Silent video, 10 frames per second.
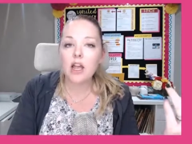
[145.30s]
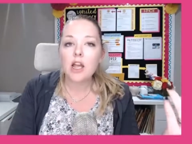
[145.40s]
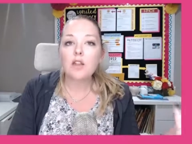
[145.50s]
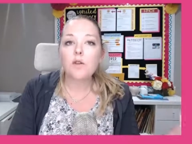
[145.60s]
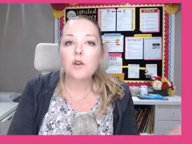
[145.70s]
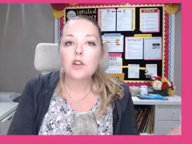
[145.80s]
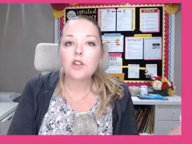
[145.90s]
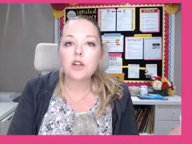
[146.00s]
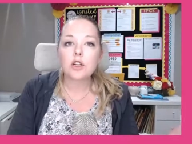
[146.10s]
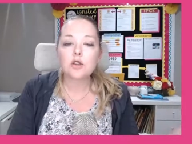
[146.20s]
The
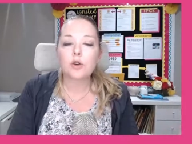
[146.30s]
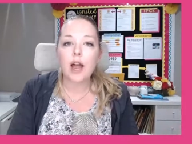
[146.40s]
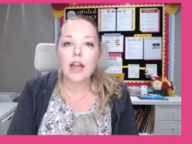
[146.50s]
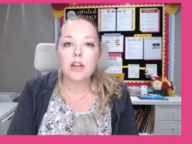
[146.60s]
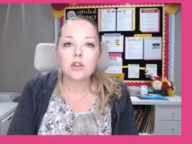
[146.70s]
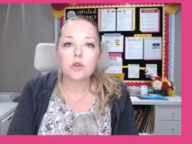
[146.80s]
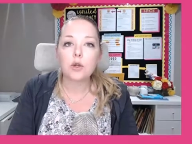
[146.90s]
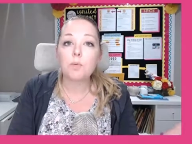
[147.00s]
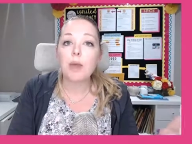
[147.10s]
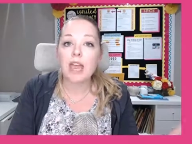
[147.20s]
first are your tried and
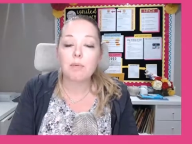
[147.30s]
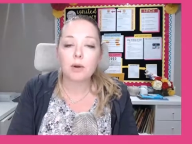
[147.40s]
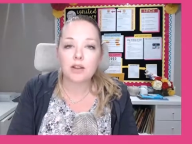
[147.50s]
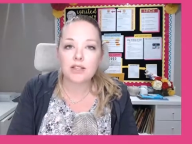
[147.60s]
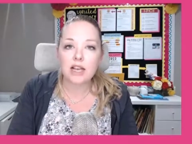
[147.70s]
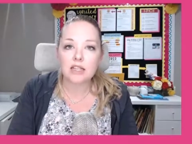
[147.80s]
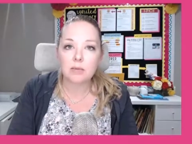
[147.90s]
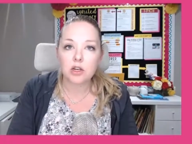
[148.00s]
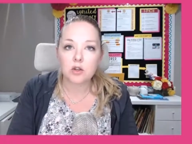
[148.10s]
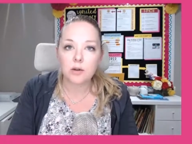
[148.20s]
true paper
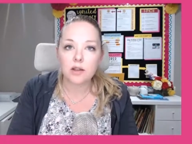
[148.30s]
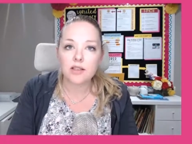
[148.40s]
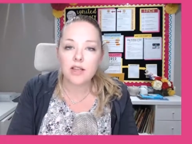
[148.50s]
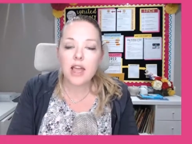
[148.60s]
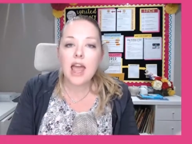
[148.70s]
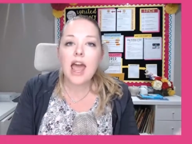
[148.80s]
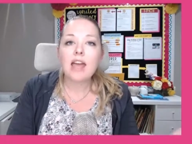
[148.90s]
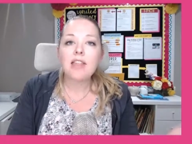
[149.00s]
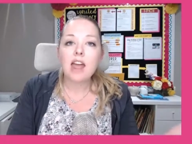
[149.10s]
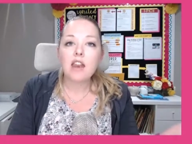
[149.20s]
assessment tools.
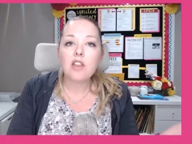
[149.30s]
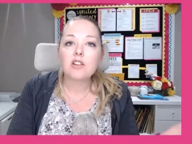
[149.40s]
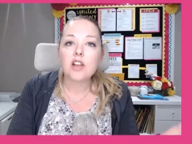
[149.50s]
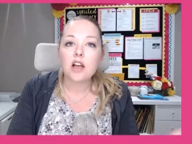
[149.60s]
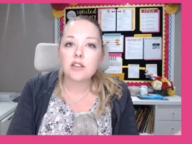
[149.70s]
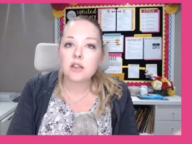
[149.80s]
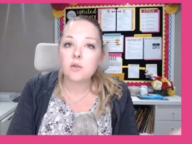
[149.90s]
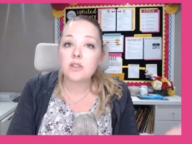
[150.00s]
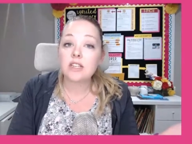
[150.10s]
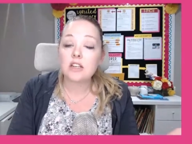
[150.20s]
And then there's
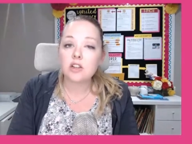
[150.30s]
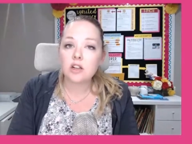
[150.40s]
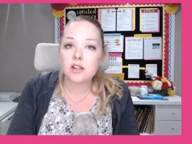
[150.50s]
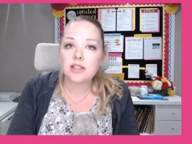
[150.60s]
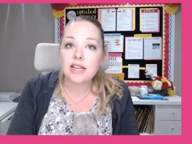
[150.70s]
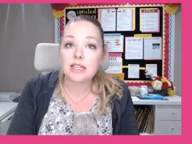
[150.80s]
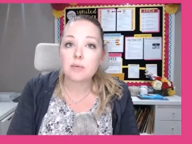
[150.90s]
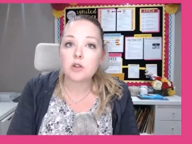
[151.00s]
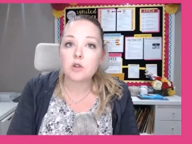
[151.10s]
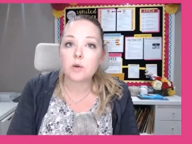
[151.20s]
also digital
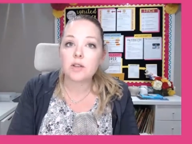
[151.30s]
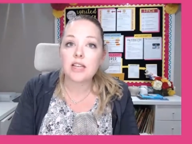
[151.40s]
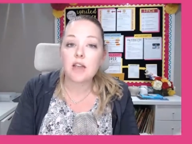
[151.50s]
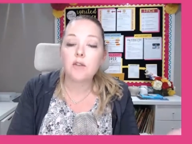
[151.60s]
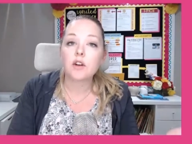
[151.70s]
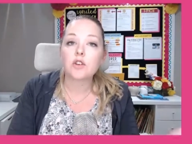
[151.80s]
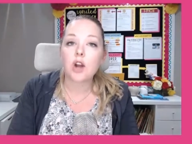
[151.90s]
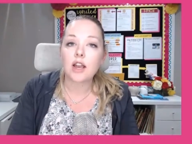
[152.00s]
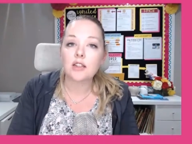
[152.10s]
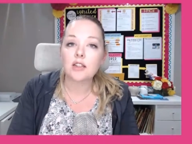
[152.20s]
assessment tools if you're
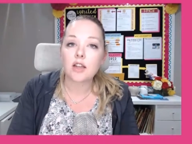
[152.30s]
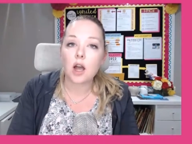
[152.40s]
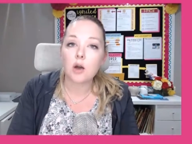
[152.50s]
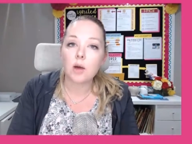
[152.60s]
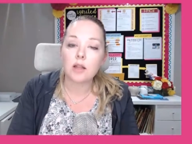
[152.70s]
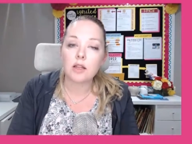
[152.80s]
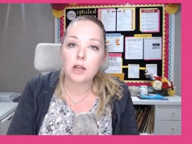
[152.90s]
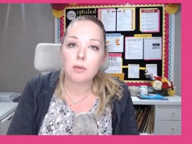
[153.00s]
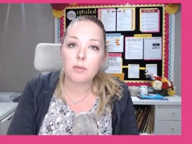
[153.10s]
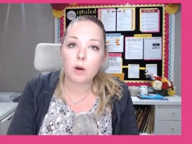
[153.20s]
trying to go a little
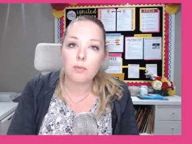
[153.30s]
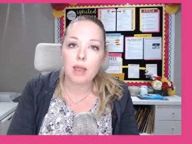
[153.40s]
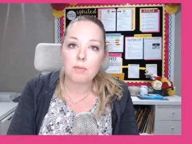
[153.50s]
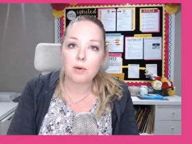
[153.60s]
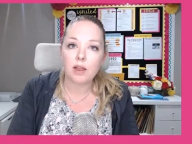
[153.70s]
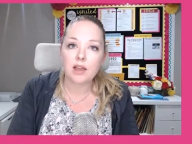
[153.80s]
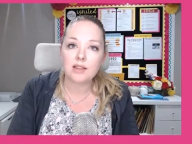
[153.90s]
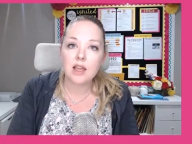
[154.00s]
bit more paperless.